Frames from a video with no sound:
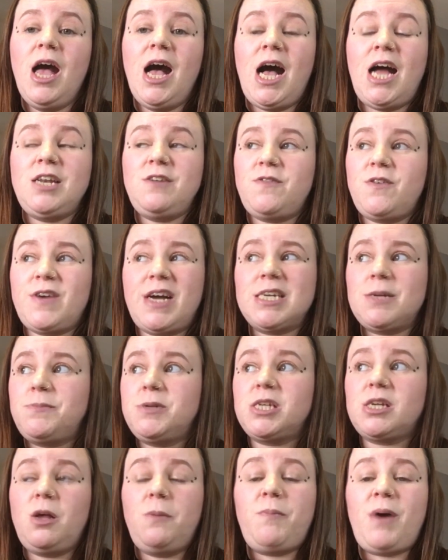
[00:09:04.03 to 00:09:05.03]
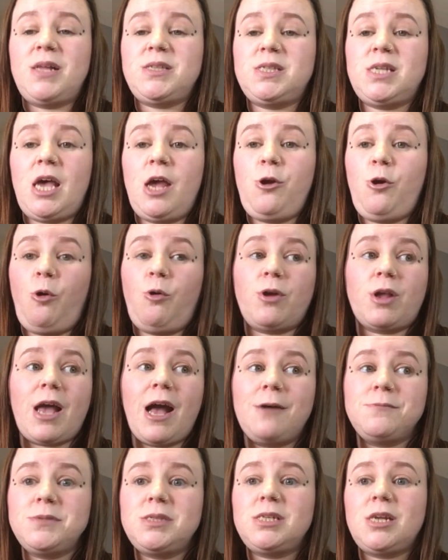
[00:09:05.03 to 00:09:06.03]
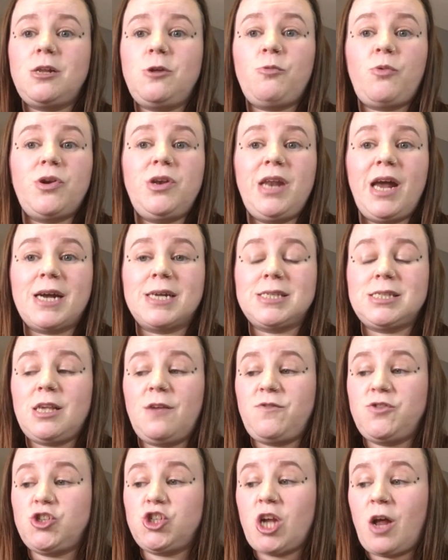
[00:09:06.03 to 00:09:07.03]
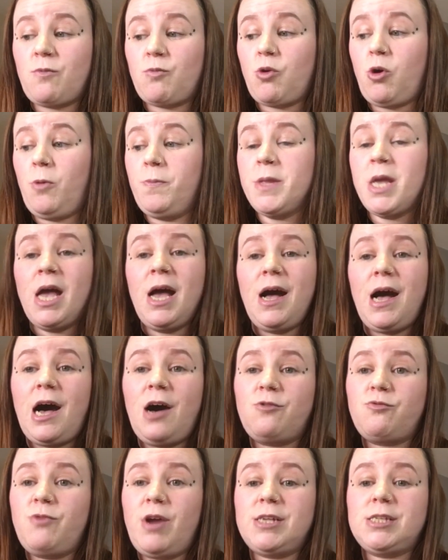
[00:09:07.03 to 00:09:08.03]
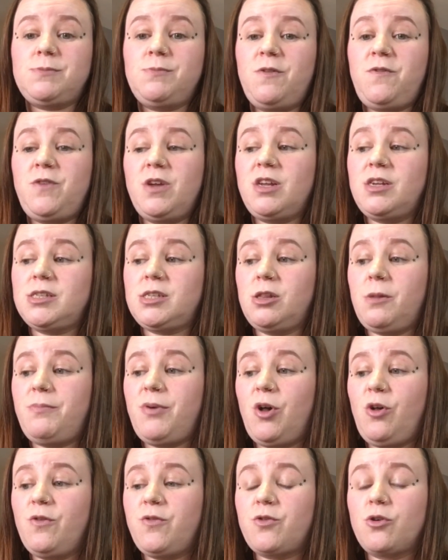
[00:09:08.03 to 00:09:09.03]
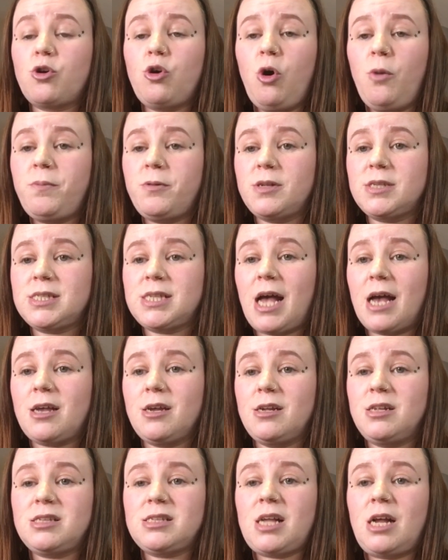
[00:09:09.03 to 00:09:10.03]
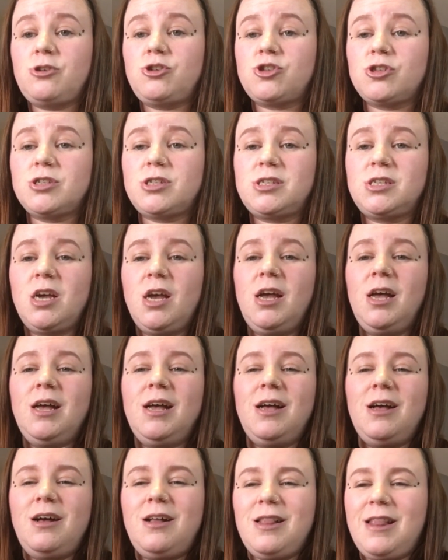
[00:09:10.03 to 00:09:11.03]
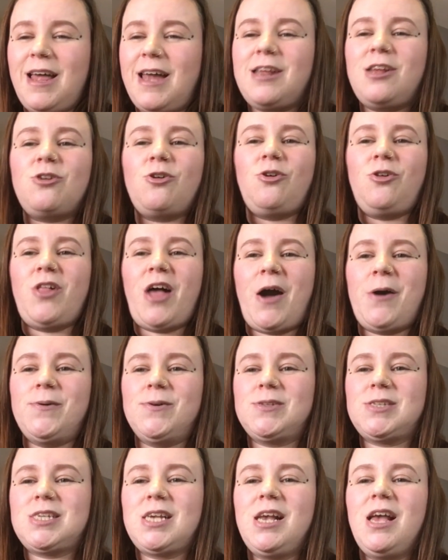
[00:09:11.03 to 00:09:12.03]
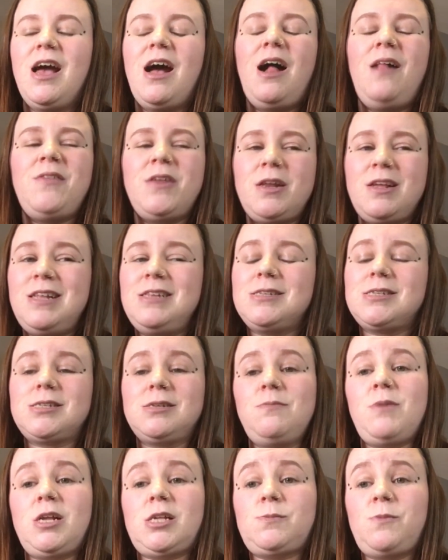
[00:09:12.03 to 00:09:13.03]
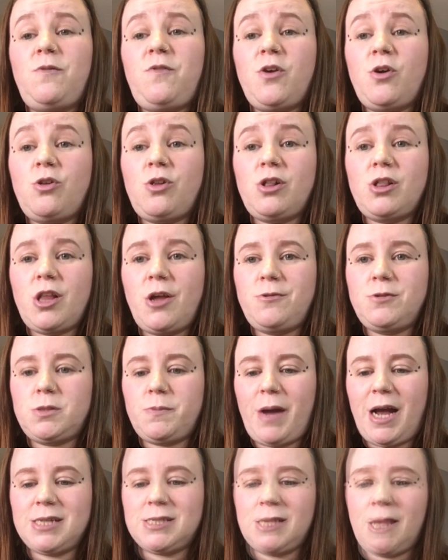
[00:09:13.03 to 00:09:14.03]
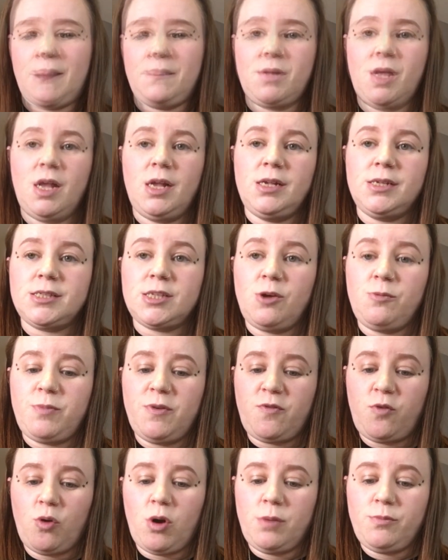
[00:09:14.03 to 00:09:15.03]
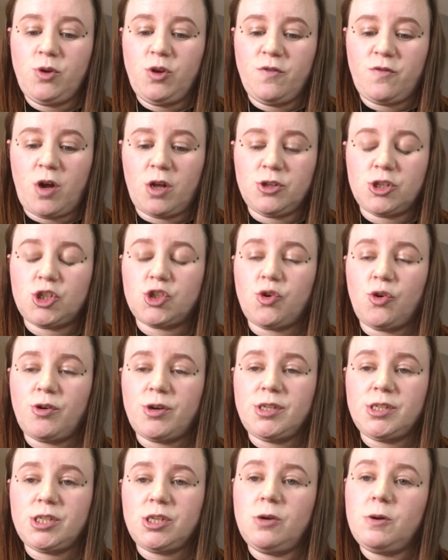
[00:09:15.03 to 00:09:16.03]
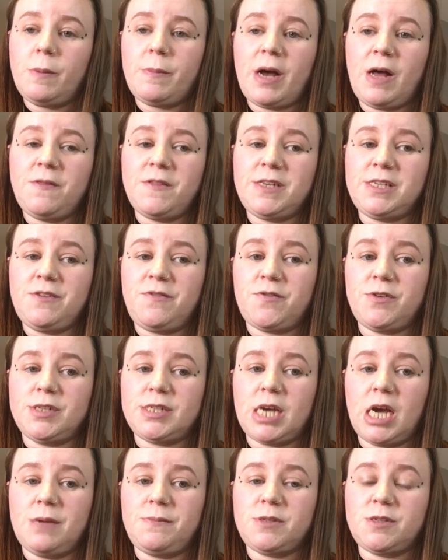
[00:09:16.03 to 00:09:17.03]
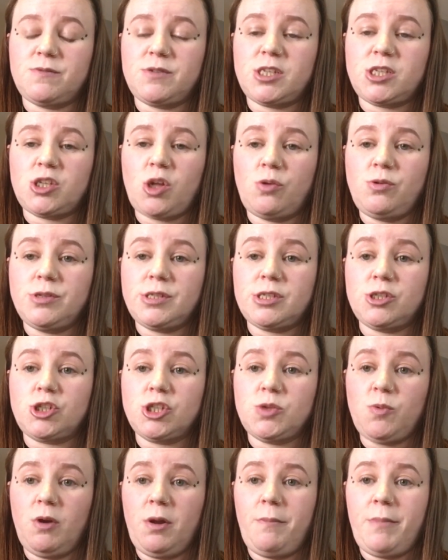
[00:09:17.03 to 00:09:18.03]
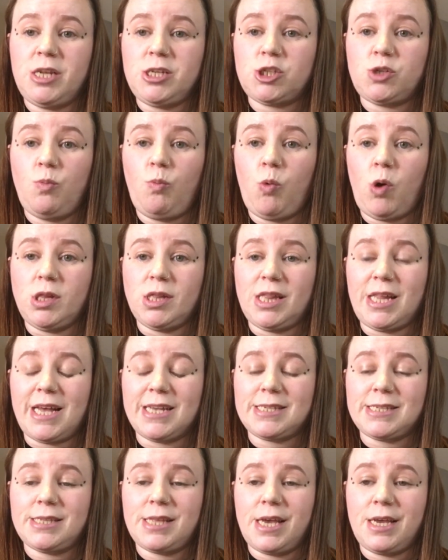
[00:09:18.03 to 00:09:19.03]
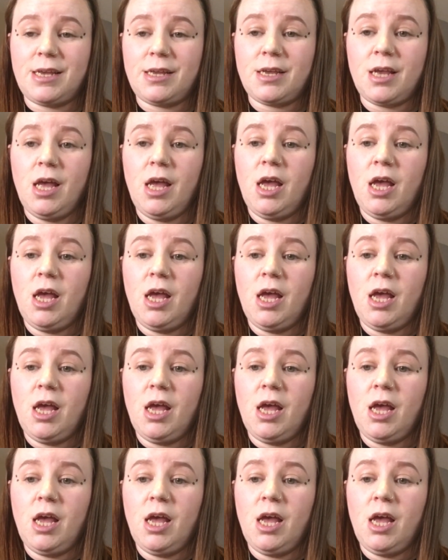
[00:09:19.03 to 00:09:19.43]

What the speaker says: And if I've had a particularly bad day or encountered anyone negative in general, I'll rest my fingers in the bowl for a couple of seconds and just let it all out, and then it instantly makes me feel loads better. So before I move on to talking to you about the different types of salts, I just want to mention one last thing.